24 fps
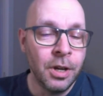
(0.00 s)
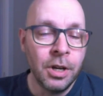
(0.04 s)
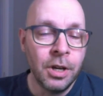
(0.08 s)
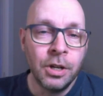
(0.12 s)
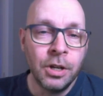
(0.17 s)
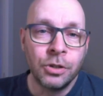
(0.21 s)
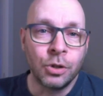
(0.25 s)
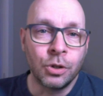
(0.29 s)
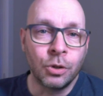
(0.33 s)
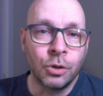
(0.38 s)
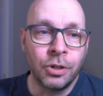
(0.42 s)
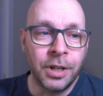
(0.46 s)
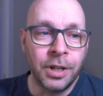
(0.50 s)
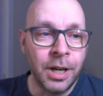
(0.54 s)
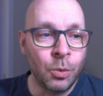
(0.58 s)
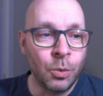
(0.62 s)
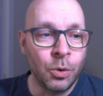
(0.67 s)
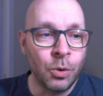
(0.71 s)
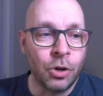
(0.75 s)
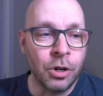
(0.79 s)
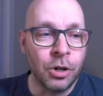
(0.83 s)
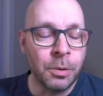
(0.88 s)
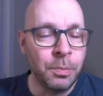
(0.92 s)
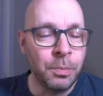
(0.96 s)
So today we're
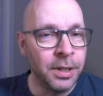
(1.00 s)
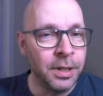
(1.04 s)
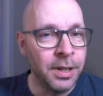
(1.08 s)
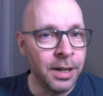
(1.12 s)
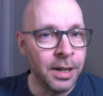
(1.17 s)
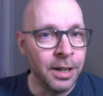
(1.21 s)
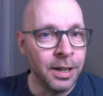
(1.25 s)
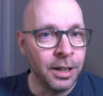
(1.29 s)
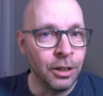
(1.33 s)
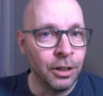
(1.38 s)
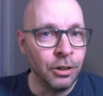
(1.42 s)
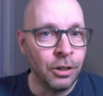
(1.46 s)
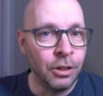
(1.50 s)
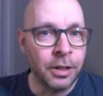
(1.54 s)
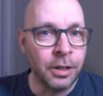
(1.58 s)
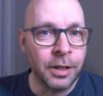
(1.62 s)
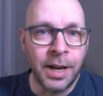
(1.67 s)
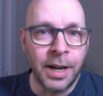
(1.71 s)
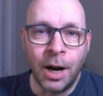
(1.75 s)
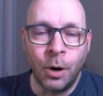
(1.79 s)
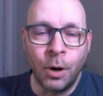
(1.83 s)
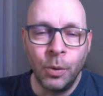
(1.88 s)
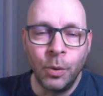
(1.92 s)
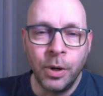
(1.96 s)
going to be taking a look
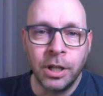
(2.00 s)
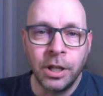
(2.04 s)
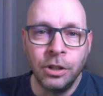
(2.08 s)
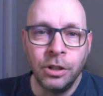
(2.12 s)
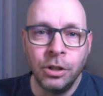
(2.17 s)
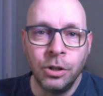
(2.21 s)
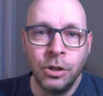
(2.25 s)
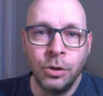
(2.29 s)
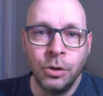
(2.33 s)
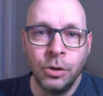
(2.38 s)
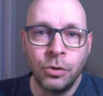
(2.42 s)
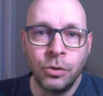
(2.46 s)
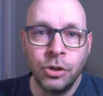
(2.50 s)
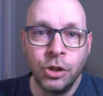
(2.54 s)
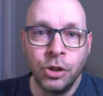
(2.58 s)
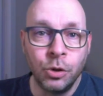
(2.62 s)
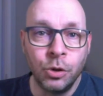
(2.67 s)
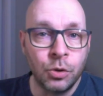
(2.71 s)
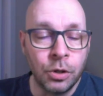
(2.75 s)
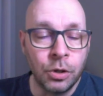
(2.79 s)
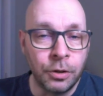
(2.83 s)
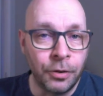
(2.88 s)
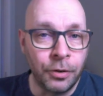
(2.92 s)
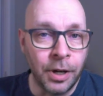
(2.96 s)
at how we can use
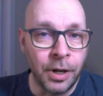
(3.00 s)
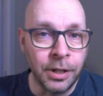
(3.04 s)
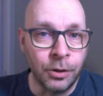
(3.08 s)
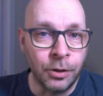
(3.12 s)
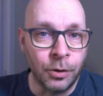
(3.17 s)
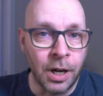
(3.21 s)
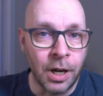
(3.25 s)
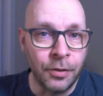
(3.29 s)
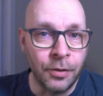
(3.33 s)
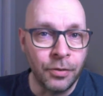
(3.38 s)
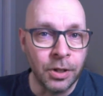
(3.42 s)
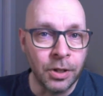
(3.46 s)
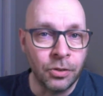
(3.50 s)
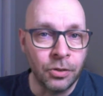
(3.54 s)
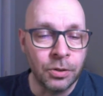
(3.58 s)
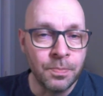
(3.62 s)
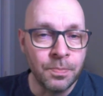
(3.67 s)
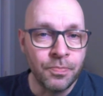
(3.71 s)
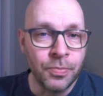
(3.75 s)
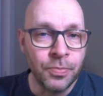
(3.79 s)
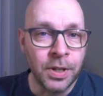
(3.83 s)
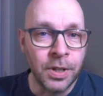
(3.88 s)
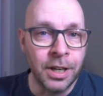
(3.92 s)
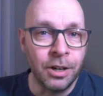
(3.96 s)
user-defined graphics
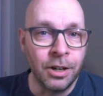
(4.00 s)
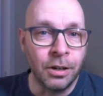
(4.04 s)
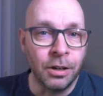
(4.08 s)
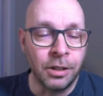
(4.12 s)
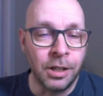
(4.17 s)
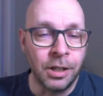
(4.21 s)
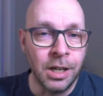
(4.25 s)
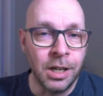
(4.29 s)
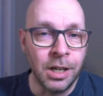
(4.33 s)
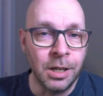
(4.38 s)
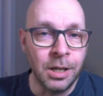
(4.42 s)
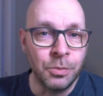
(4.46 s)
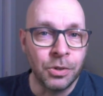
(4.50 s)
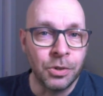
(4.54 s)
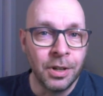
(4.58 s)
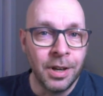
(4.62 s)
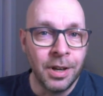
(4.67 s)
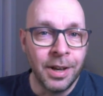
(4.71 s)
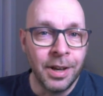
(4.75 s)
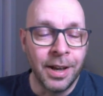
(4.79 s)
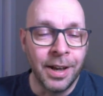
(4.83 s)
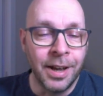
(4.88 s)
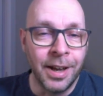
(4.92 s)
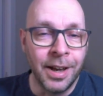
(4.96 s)
in our games.
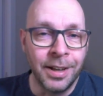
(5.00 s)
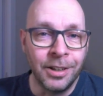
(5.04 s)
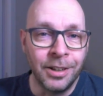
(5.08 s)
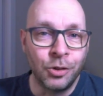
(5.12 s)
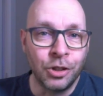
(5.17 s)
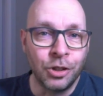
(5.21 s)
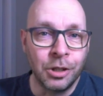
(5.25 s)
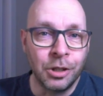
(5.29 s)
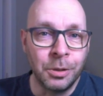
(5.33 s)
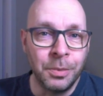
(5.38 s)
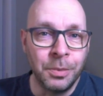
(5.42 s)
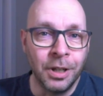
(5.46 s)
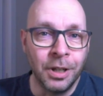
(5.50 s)
And it's going to be a